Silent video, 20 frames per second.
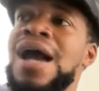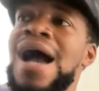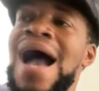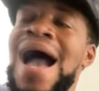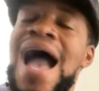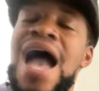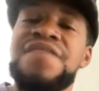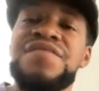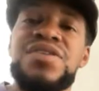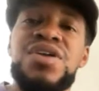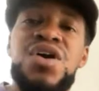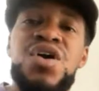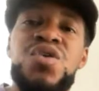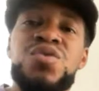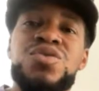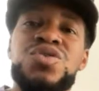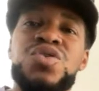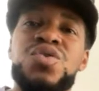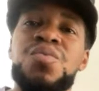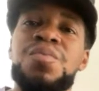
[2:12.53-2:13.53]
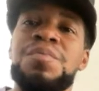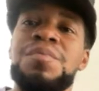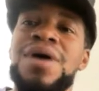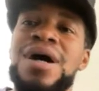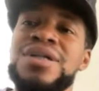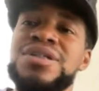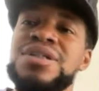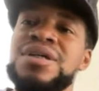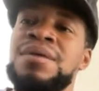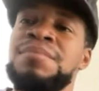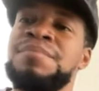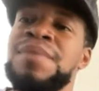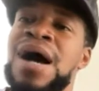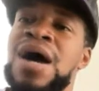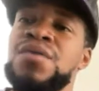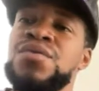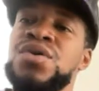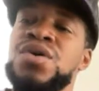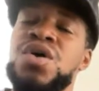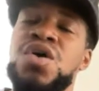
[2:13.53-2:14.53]
haven't heard too much
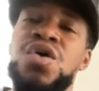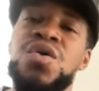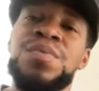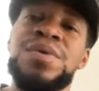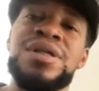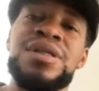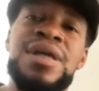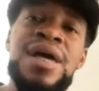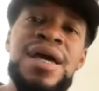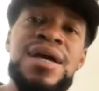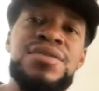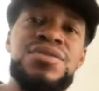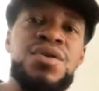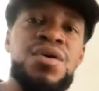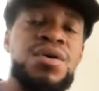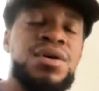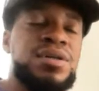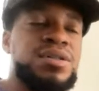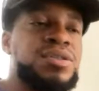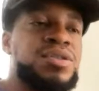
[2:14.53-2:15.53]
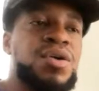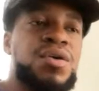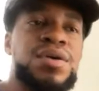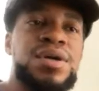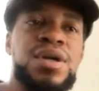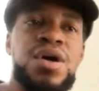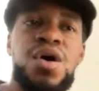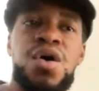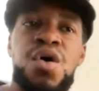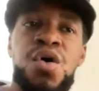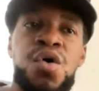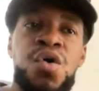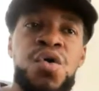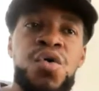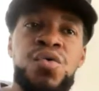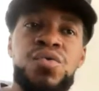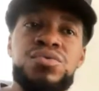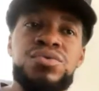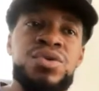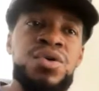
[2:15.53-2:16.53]
about Nakobe Dean during the
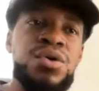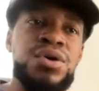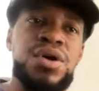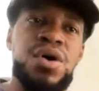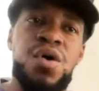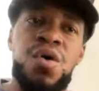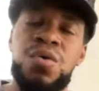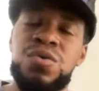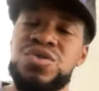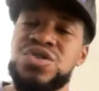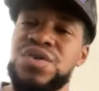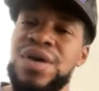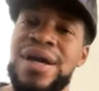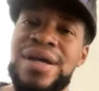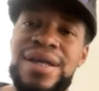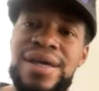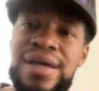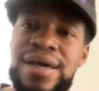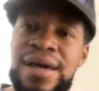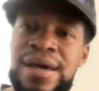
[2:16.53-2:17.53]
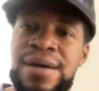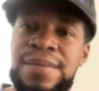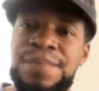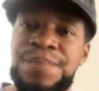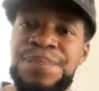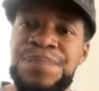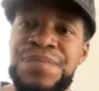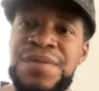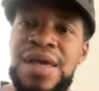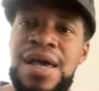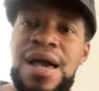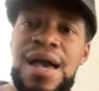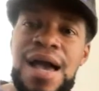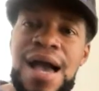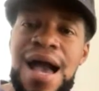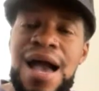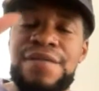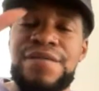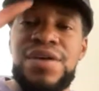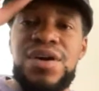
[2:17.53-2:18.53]
whole training camp.
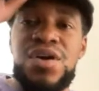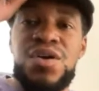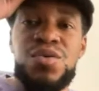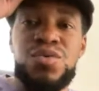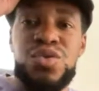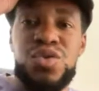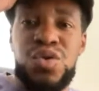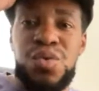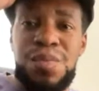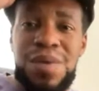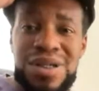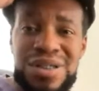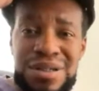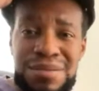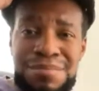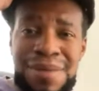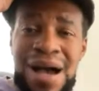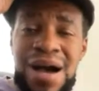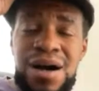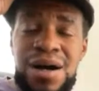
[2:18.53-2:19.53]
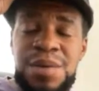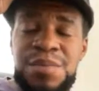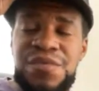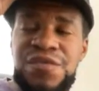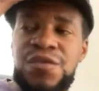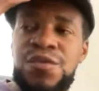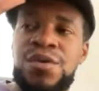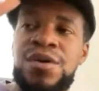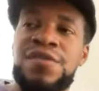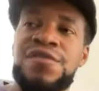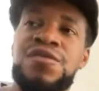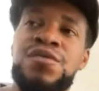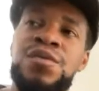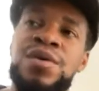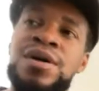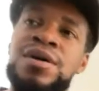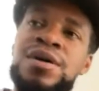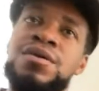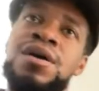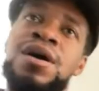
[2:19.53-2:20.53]
Haven't heard too much about him for real, for
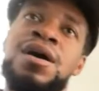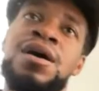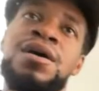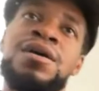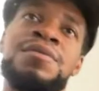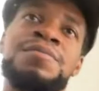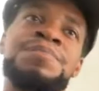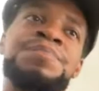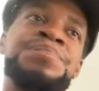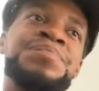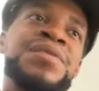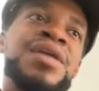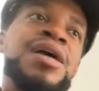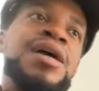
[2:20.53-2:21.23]
real.